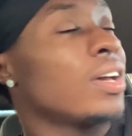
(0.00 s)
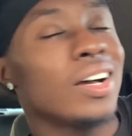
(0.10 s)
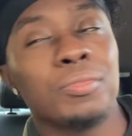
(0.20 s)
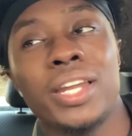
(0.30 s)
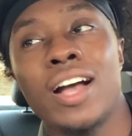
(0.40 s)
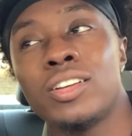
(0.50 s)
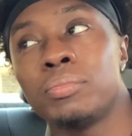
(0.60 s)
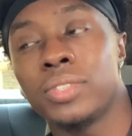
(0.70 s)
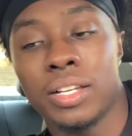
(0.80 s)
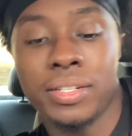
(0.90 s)
um, now,
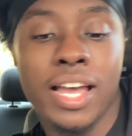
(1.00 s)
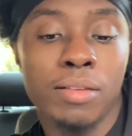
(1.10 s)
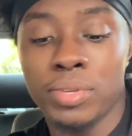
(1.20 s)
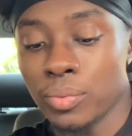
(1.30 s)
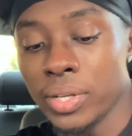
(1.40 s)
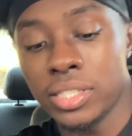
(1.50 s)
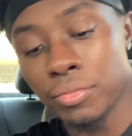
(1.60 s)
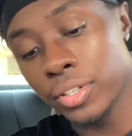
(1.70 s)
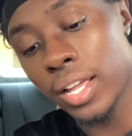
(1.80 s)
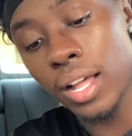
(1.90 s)
uh, now a big reason
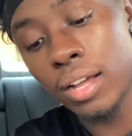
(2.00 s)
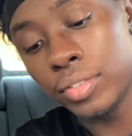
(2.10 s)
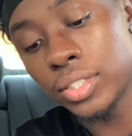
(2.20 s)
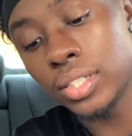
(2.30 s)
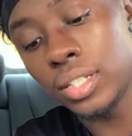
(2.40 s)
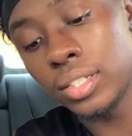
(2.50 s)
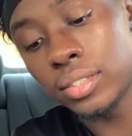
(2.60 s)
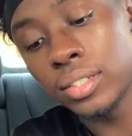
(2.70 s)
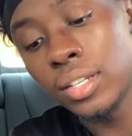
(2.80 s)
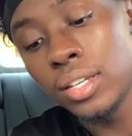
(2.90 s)
for that obviously is